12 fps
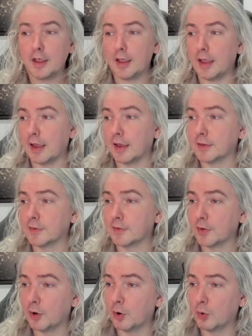And
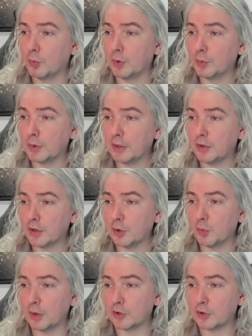so when we look at what